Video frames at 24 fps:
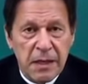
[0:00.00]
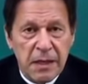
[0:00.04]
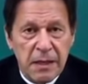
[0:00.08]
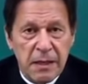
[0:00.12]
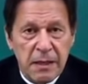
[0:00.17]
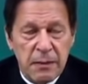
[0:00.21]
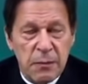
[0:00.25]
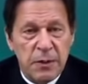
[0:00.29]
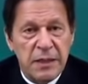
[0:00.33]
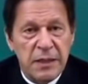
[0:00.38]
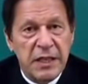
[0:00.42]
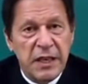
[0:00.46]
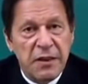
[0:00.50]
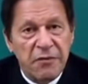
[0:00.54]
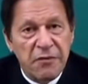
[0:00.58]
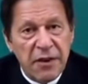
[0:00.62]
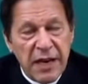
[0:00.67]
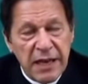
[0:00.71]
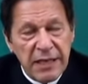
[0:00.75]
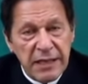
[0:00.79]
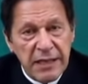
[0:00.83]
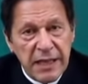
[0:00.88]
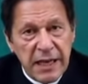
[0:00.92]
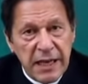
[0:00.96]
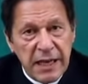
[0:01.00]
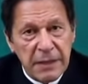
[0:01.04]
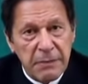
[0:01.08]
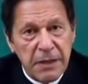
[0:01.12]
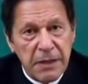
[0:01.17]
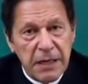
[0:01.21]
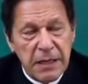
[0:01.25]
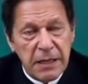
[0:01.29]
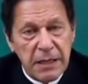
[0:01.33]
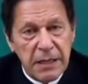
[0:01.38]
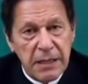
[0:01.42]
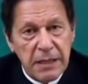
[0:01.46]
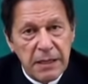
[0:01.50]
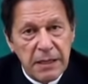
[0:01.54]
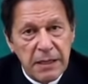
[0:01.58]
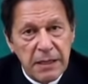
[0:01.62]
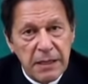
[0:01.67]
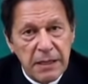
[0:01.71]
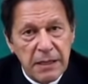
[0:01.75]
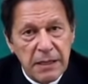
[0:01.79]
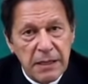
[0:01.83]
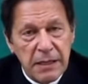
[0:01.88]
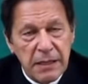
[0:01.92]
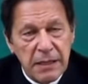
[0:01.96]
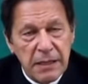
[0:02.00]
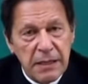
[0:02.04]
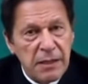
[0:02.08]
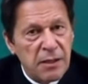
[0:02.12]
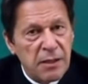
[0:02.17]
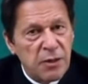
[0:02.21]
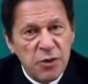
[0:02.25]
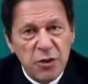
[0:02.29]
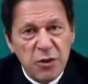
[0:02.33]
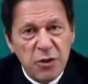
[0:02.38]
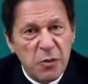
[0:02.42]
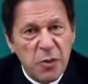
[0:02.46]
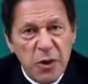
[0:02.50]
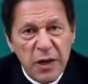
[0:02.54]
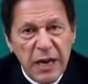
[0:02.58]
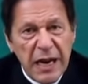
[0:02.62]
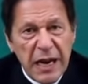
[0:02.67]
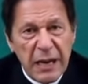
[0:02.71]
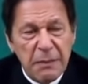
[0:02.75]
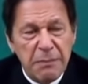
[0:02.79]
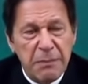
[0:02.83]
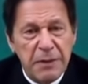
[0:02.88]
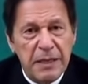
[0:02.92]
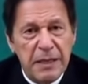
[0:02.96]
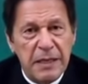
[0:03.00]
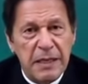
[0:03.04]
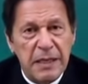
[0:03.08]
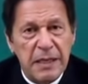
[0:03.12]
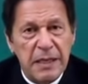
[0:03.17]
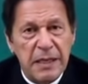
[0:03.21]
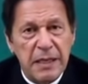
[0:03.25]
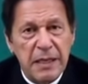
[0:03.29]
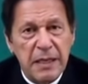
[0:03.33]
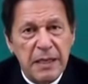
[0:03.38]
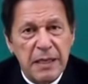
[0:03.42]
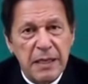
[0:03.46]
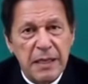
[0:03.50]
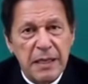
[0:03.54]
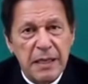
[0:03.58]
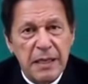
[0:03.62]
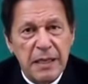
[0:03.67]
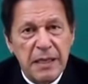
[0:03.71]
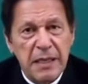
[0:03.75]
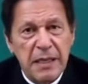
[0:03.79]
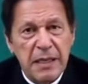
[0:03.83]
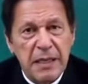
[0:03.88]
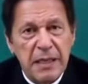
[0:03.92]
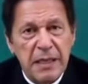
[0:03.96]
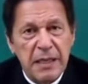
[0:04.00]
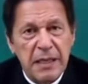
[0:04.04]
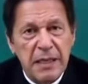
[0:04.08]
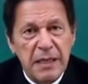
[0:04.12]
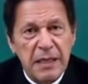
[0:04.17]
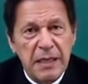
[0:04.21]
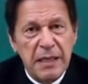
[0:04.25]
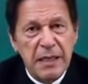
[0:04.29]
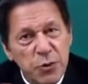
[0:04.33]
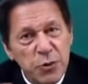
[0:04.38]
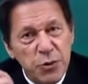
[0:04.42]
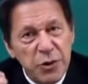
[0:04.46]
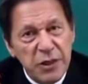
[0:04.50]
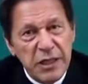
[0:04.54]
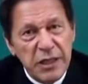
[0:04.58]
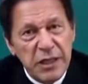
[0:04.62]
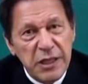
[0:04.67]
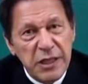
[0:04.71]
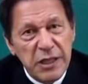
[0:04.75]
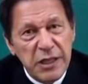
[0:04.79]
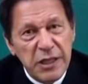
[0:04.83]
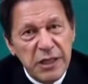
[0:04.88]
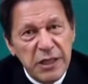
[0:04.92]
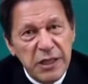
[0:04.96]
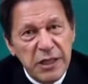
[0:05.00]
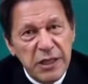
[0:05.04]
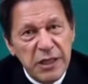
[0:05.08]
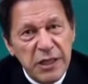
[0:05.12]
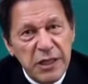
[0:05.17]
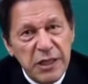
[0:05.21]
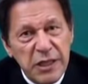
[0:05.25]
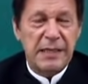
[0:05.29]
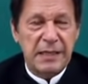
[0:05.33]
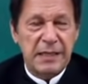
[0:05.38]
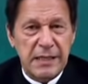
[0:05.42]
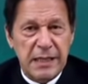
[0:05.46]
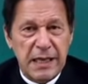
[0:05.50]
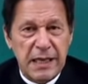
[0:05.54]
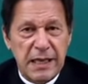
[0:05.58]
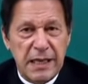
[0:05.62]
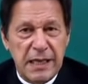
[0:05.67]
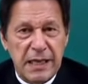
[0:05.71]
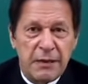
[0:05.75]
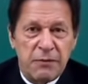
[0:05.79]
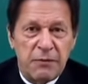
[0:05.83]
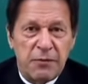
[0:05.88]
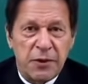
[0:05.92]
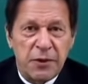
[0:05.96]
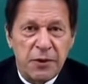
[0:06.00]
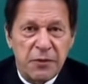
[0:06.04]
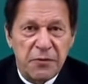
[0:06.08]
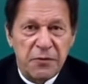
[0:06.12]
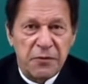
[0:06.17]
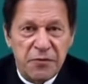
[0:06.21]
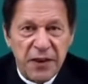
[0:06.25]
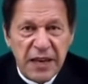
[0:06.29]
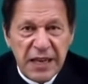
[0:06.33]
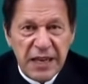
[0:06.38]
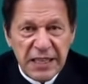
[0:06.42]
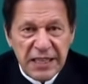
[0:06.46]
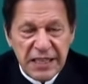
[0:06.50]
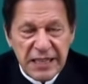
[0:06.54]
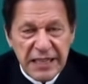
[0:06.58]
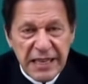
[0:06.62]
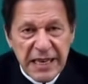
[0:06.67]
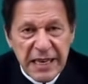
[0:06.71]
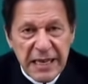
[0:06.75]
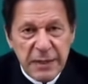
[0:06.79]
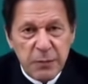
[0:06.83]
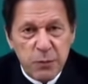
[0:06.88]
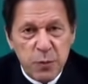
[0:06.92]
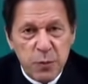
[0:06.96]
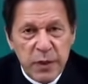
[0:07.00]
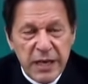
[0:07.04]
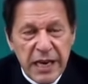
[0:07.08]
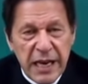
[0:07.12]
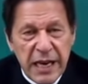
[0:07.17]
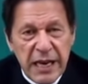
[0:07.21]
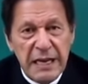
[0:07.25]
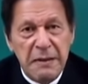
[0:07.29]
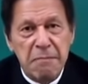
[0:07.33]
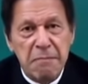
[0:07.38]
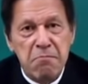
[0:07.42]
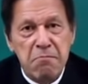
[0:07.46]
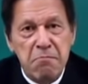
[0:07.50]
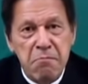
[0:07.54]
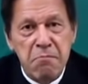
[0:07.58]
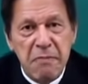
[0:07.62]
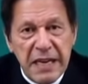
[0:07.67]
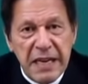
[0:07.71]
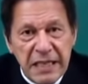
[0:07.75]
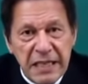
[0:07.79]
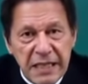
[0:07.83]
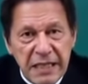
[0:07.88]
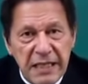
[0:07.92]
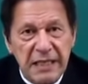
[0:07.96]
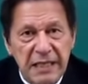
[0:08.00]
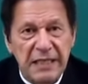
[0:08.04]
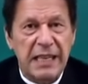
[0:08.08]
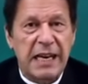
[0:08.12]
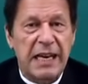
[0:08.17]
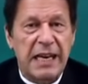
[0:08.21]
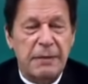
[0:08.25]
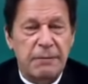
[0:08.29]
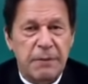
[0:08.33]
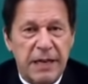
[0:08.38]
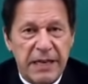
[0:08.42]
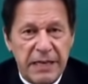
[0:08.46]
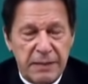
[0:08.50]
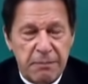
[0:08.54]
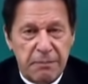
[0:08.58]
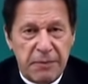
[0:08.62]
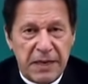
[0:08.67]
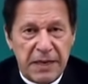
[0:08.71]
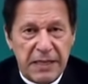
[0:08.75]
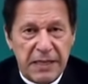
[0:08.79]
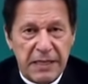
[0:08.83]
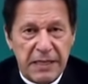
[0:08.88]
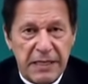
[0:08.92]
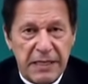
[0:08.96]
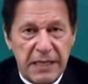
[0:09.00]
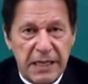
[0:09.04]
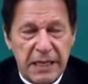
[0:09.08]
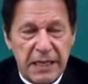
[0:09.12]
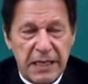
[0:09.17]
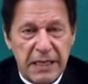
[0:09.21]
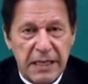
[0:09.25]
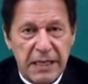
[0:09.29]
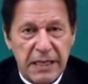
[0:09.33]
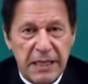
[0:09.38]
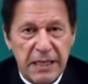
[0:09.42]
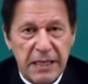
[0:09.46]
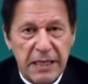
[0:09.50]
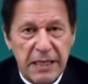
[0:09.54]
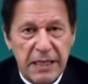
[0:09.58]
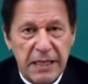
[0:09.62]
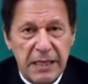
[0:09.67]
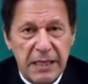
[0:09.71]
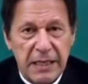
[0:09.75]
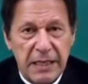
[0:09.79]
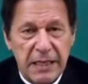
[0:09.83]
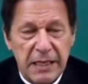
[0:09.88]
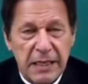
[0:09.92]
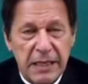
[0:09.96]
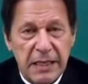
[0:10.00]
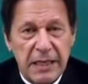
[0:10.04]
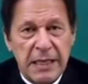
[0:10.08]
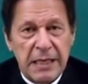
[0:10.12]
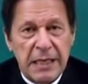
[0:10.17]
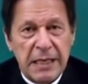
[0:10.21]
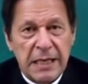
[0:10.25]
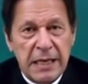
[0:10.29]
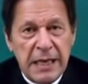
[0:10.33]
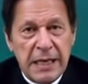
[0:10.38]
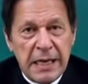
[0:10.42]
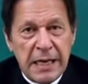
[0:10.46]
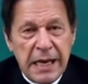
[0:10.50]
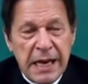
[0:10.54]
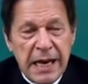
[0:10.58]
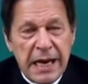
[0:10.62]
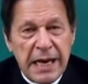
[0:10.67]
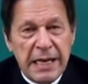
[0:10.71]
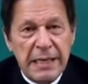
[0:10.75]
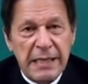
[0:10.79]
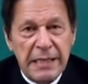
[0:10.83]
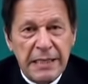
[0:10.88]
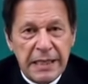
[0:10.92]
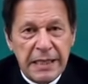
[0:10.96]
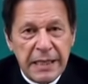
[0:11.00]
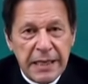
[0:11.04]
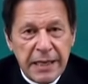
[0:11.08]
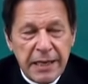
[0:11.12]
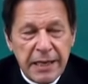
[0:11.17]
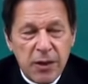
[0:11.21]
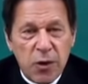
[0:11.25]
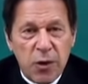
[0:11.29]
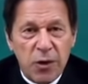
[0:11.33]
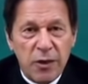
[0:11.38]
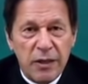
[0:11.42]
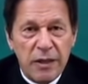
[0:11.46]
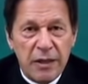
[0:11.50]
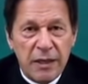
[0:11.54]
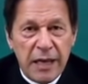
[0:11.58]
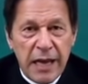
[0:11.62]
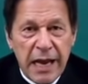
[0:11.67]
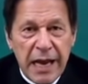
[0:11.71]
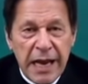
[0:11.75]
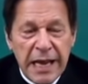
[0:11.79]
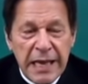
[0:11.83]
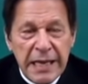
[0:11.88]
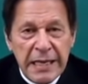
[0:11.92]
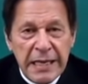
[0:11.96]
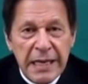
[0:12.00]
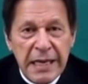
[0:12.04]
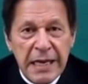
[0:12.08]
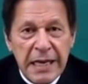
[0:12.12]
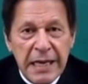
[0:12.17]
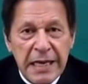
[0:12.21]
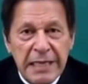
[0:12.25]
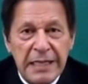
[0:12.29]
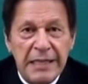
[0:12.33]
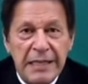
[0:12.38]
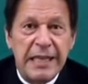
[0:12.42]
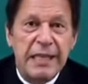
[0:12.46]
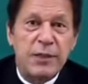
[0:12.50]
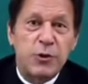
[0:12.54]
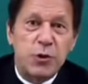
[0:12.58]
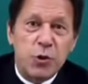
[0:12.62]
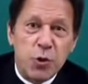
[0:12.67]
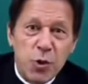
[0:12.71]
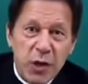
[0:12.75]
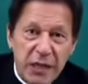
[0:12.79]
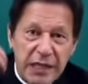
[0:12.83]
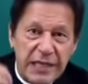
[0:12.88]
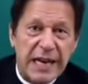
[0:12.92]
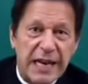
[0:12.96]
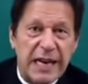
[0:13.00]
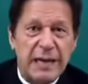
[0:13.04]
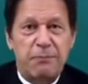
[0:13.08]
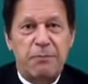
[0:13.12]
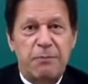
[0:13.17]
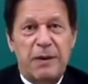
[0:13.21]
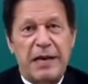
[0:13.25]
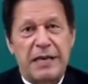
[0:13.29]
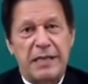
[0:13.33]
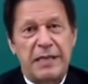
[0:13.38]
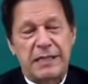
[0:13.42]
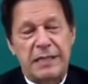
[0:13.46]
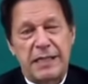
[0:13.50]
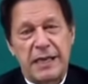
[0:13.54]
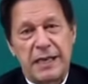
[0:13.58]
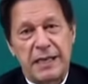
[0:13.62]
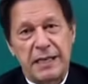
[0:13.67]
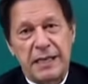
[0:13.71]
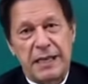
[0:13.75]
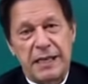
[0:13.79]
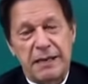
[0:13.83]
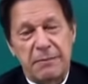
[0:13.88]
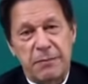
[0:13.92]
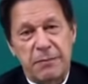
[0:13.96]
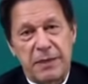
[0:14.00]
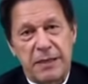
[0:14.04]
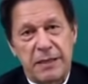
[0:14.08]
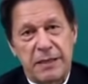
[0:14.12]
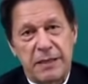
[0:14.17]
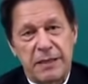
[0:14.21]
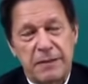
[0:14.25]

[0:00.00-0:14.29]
Afghan Taliban. So what happened? They too turned against Pakistan. For the first time, we had militant Taliban in Pakistan. And they too attacked Pakistan government.